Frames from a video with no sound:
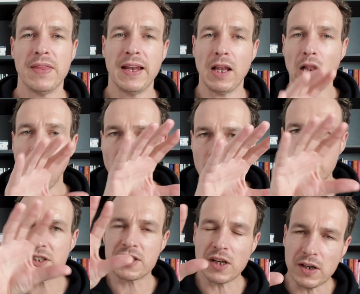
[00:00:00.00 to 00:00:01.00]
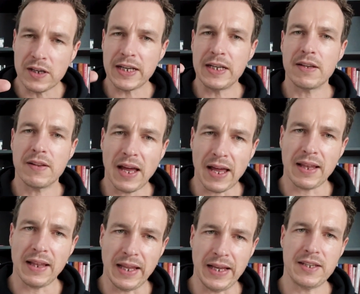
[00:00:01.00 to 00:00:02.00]
Then alongside that
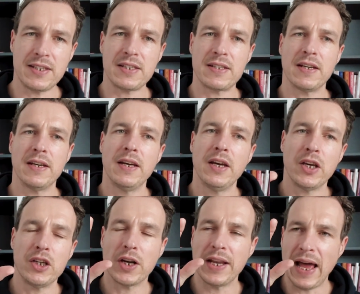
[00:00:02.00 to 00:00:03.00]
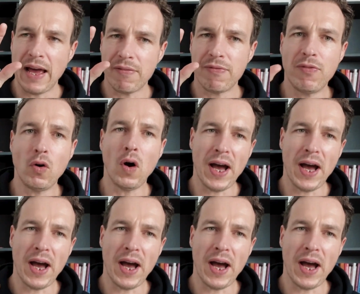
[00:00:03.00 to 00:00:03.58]
list, you're going to have 4